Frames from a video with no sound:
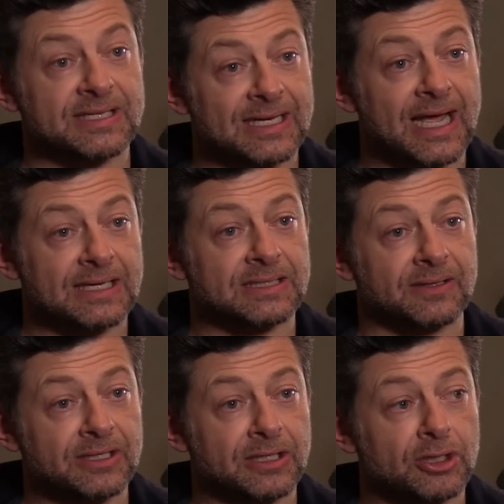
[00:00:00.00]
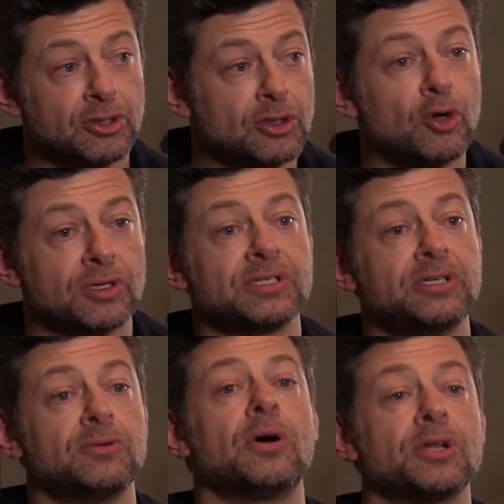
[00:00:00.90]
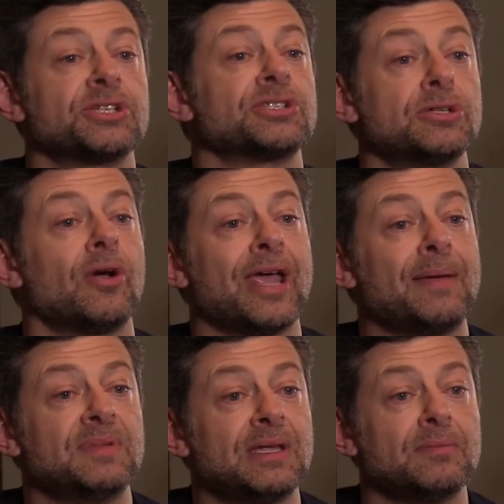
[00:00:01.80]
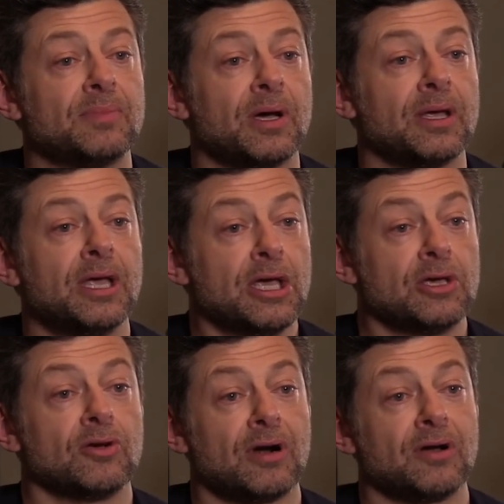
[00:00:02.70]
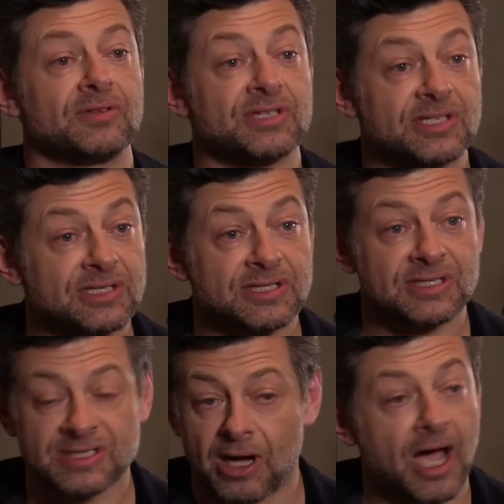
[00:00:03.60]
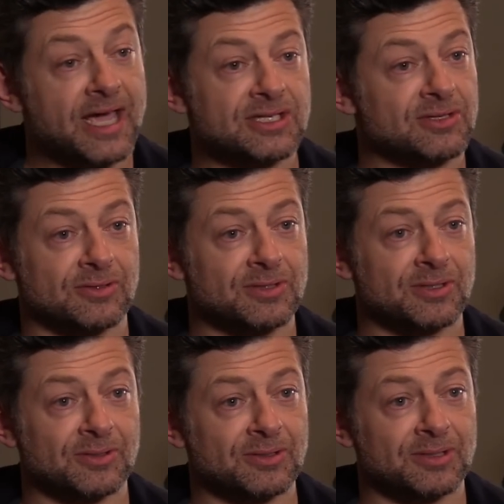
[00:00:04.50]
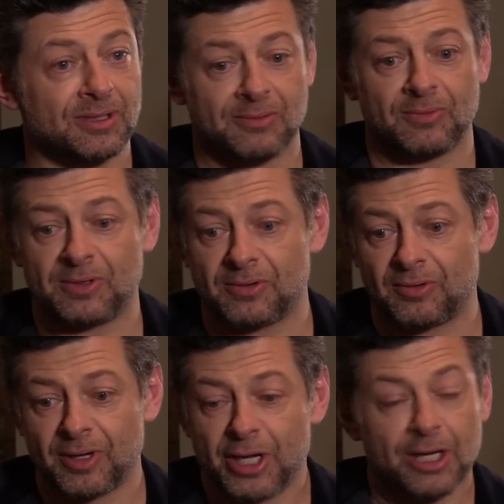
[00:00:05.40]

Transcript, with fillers: as an actor, you know, you're not, you are just not hemmed in by your own size, your your your,